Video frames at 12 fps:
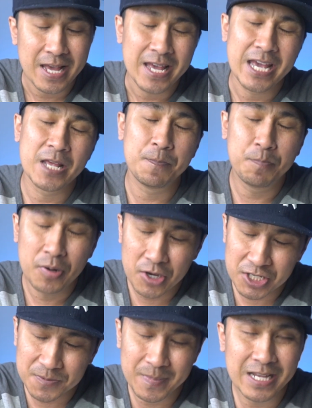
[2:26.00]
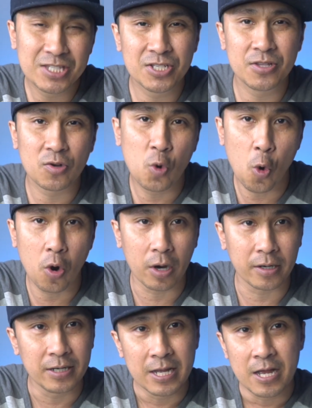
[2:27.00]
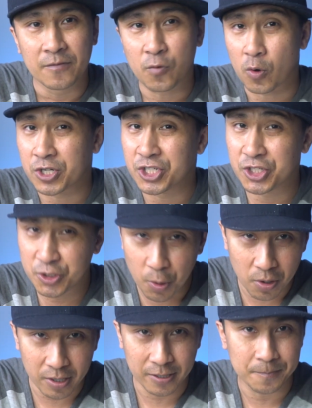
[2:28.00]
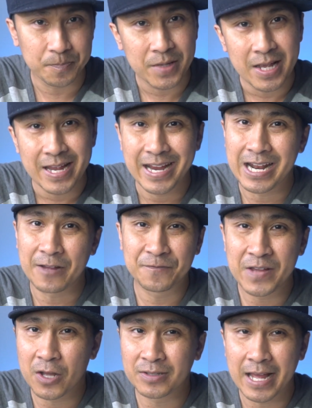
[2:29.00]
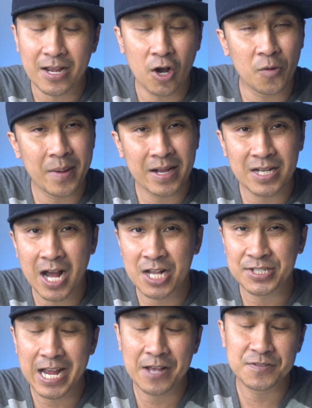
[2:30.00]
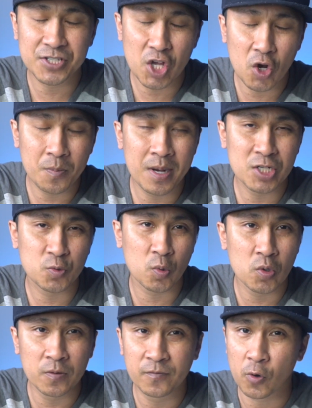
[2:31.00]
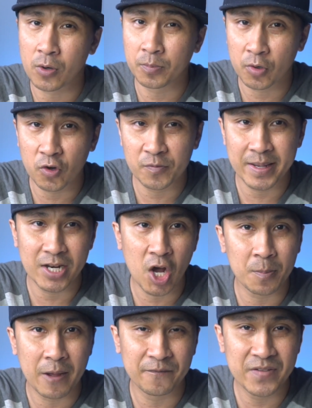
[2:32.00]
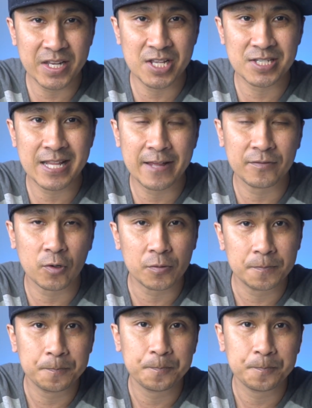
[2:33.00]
It pushed me to the core for sure. And I felt like, oh my gosh, I have so much room for improvement on my fitness level.